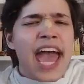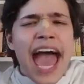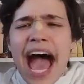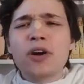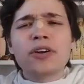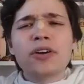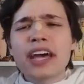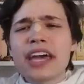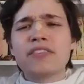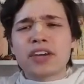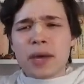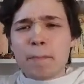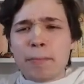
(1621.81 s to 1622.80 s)
How could I ever
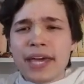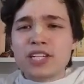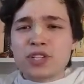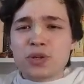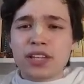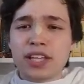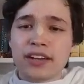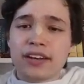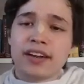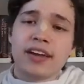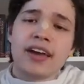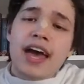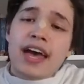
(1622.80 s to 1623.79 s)
compete with it?
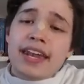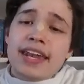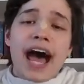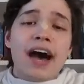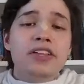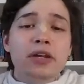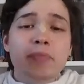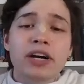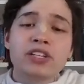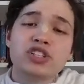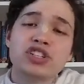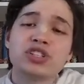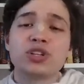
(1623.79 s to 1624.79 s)
Now that Mother
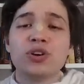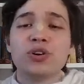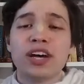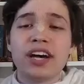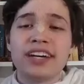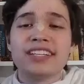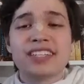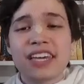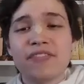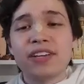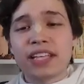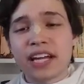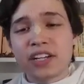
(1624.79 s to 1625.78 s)
Yashoda is
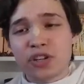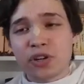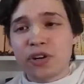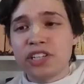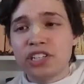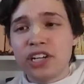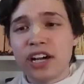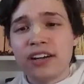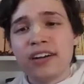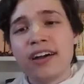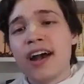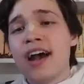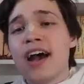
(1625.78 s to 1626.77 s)
giving that to Krishna,
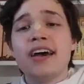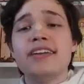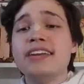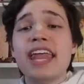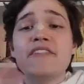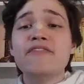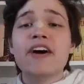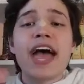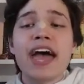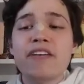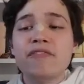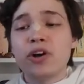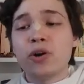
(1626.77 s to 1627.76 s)
never
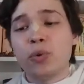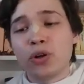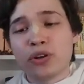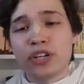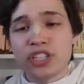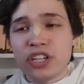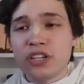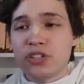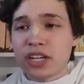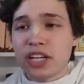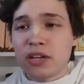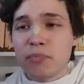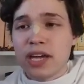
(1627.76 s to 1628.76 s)
ever will Krishna
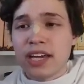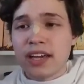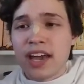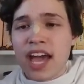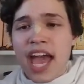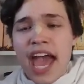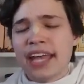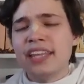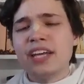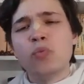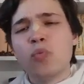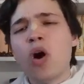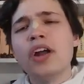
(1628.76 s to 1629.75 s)
drink me. And
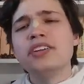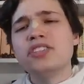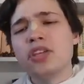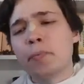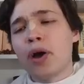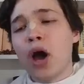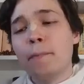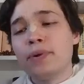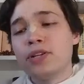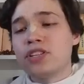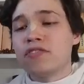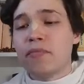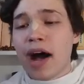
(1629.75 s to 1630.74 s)
then what is the
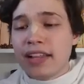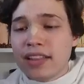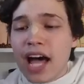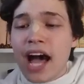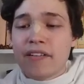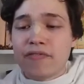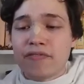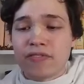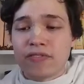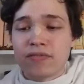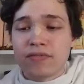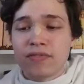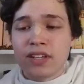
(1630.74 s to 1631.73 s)
purpose of my life?
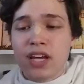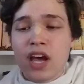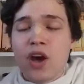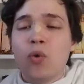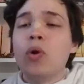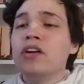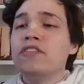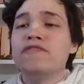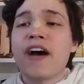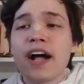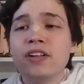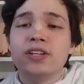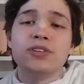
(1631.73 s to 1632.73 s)
What
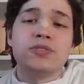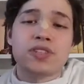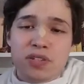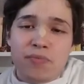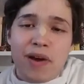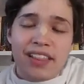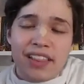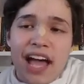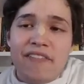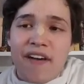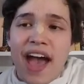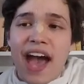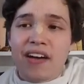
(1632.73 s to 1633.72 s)
value does my
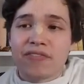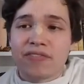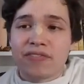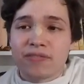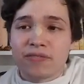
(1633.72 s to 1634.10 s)
life have?